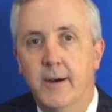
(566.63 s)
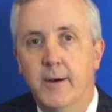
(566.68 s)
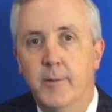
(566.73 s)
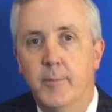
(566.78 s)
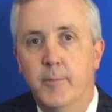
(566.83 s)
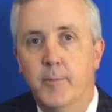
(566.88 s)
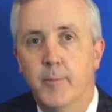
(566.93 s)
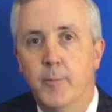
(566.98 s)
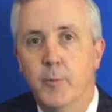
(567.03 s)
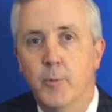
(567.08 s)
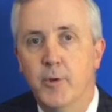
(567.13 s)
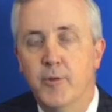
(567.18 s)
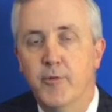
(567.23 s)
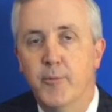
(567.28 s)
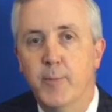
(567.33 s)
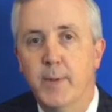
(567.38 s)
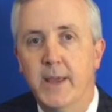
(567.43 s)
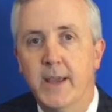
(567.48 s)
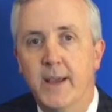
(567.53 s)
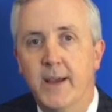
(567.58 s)

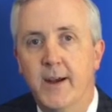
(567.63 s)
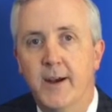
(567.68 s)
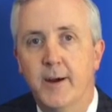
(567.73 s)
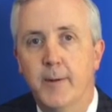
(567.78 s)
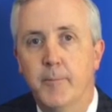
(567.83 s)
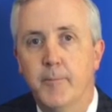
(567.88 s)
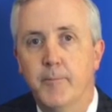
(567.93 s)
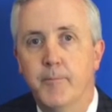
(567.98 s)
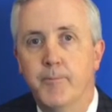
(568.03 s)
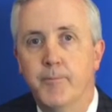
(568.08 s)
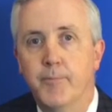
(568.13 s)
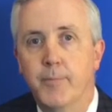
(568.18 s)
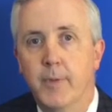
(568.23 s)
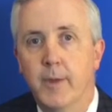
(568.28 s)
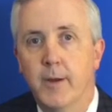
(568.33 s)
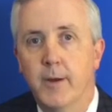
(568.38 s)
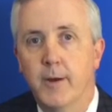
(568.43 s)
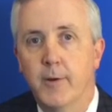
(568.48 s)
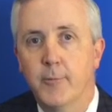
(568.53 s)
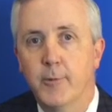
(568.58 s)
we've become
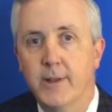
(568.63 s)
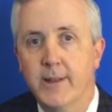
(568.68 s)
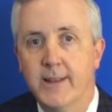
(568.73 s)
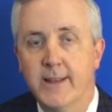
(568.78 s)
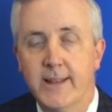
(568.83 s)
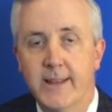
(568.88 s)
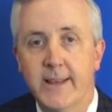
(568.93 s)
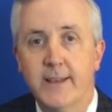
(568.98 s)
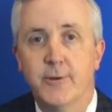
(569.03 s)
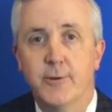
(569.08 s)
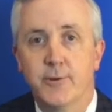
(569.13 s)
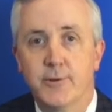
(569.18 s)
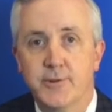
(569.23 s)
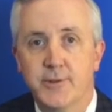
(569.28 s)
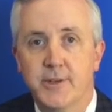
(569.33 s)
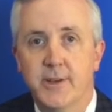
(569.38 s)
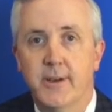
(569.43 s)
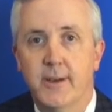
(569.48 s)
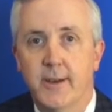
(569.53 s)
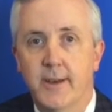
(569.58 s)
really
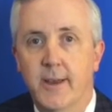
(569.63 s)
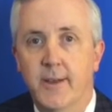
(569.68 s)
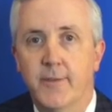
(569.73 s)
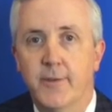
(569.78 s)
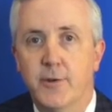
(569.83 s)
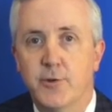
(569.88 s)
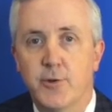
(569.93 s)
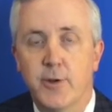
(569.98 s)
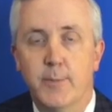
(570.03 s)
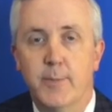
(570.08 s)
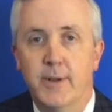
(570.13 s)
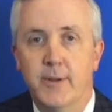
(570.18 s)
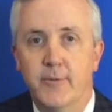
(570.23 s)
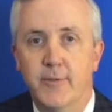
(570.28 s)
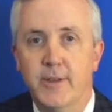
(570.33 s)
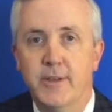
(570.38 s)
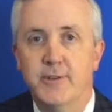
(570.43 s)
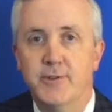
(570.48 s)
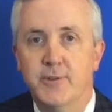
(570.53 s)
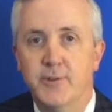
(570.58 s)
leaders in the treatment of
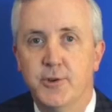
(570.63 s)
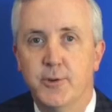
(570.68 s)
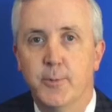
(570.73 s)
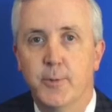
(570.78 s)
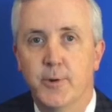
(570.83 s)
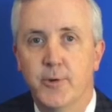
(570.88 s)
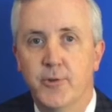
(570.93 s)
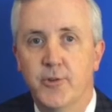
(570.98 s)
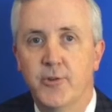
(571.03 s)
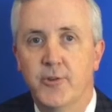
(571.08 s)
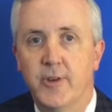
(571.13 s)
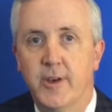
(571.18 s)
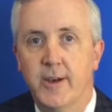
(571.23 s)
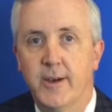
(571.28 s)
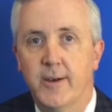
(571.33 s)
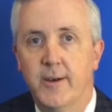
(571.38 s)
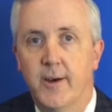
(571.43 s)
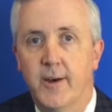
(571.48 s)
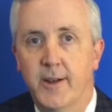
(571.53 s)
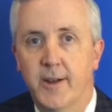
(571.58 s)
these tumors
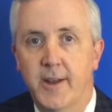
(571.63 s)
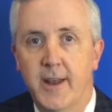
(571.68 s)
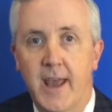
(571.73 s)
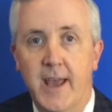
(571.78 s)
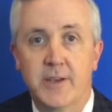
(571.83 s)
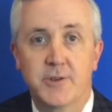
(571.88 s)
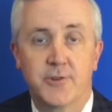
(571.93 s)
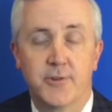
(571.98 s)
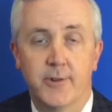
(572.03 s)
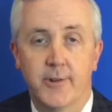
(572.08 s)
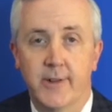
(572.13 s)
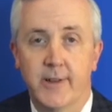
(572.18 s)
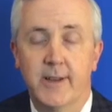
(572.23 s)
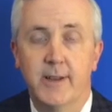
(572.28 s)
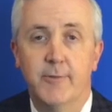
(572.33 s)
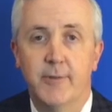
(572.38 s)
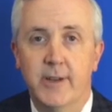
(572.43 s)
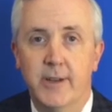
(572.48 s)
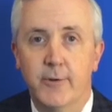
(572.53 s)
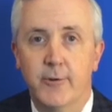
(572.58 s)
on a national and
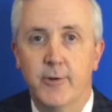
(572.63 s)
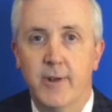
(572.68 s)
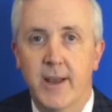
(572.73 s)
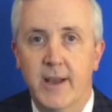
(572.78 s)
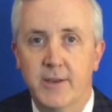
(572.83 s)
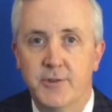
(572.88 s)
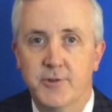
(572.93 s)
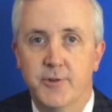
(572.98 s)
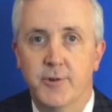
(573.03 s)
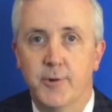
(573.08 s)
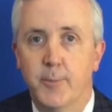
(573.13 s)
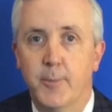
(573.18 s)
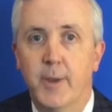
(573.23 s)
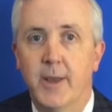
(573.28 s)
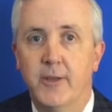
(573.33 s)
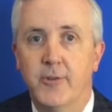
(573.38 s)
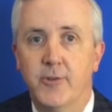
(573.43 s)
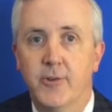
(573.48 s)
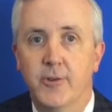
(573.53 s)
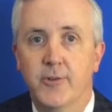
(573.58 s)
even international
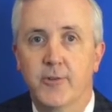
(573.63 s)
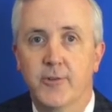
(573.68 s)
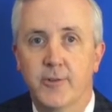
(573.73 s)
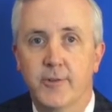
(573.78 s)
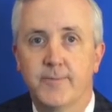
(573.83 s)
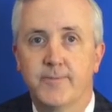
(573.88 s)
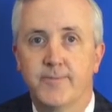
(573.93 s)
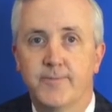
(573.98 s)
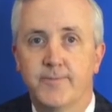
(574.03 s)
basis.